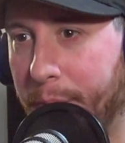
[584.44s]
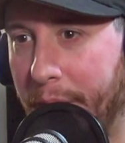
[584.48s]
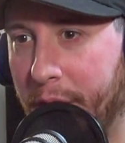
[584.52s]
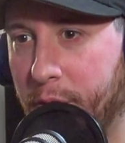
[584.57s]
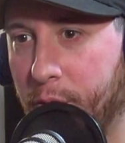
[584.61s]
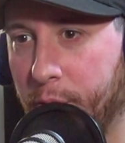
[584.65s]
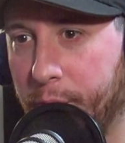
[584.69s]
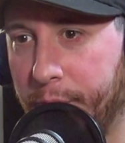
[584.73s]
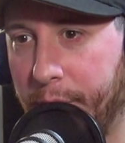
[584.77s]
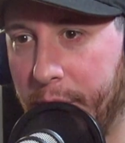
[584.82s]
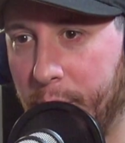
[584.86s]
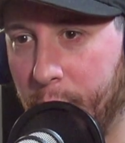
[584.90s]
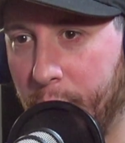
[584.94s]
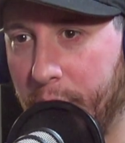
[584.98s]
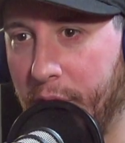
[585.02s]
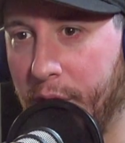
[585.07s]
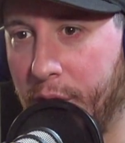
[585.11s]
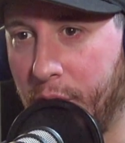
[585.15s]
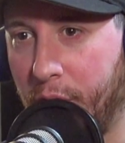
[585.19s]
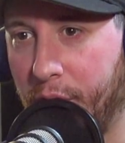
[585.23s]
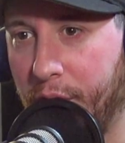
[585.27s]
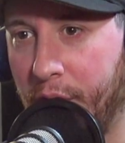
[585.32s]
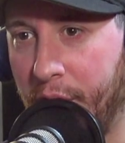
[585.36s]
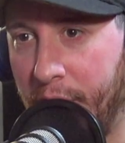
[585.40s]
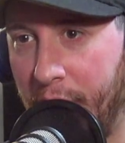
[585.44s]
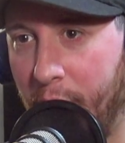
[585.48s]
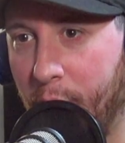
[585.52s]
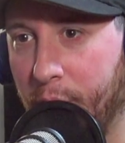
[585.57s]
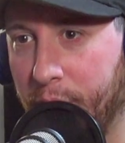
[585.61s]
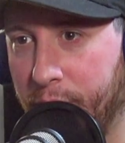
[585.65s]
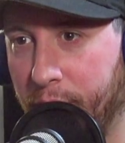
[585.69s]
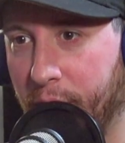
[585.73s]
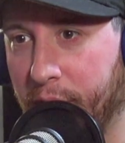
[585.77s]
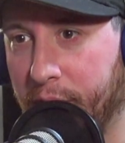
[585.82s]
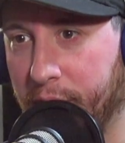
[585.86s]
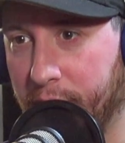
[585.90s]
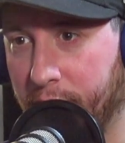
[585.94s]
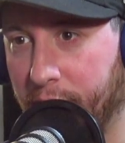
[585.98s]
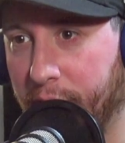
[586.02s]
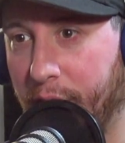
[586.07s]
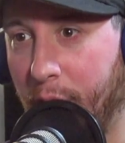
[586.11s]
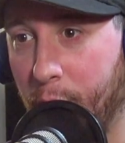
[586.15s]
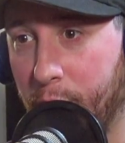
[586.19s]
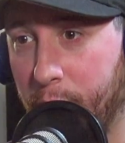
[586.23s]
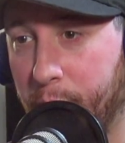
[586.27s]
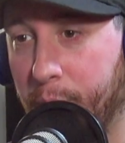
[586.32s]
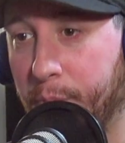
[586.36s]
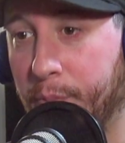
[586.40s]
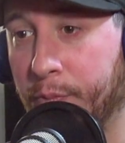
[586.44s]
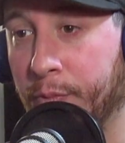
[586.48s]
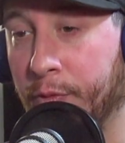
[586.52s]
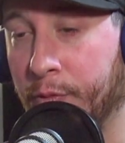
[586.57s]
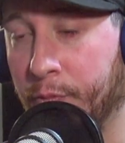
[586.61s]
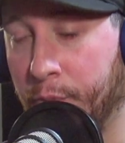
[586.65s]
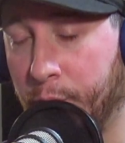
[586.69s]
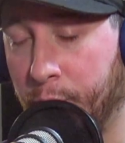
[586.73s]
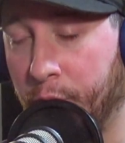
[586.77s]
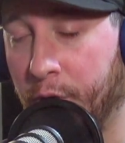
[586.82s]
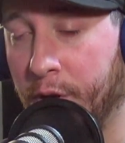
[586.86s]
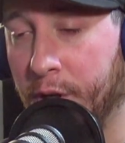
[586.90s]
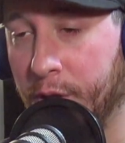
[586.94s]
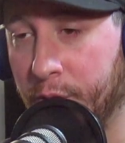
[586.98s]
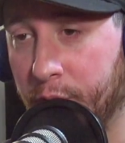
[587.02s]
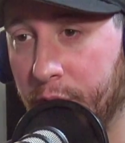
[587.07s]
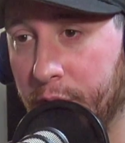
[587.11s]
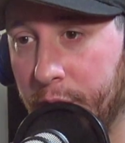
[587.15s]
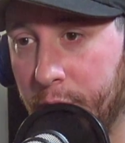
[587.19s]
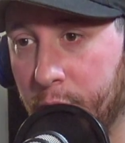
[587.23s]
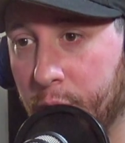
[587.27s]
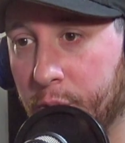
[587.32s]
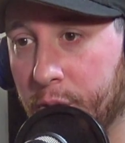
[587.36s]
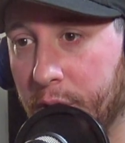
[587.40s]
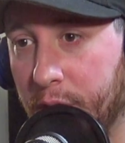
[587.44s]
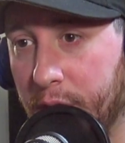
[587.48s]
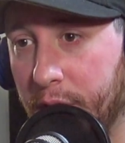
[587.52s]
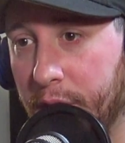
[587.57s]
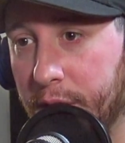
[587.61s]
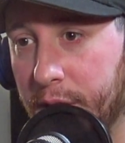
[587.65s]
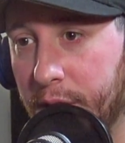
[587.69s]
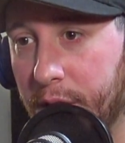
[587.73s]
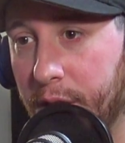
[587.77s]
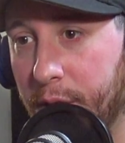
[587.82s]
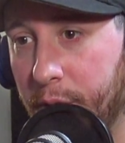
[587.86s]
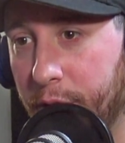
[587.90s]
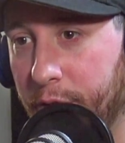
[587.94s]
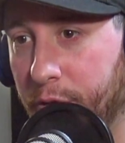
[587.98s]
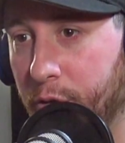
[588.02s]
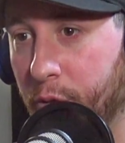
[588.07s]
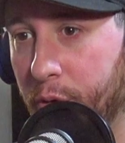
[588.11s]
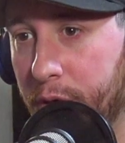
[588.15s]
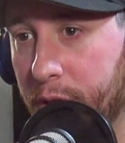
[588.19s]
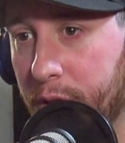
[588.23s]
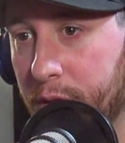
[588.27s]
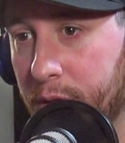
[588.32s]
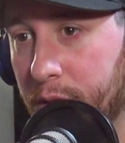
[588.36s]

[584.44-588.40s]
baseball fan, when I saw that was really, really cool. I like that. I enjoyed it.